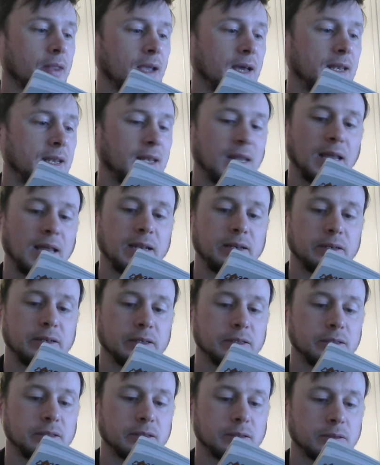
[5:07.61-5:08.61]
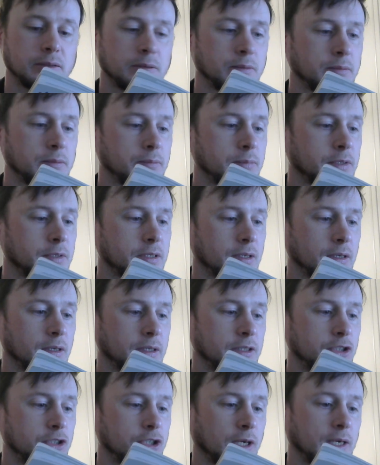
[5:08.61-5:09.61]
and landed
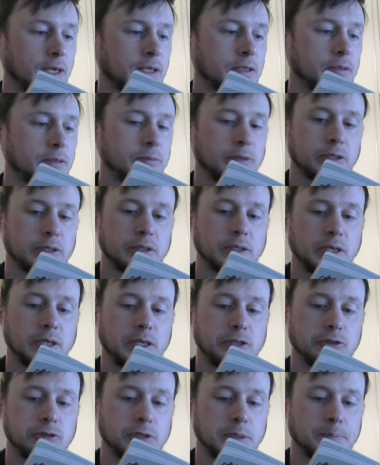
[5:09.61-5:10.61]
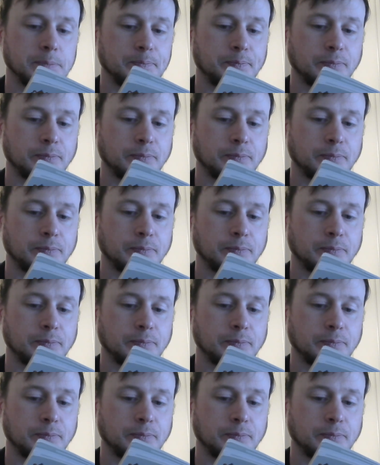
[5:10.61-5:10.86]
beside Jack and Mr. Daydream.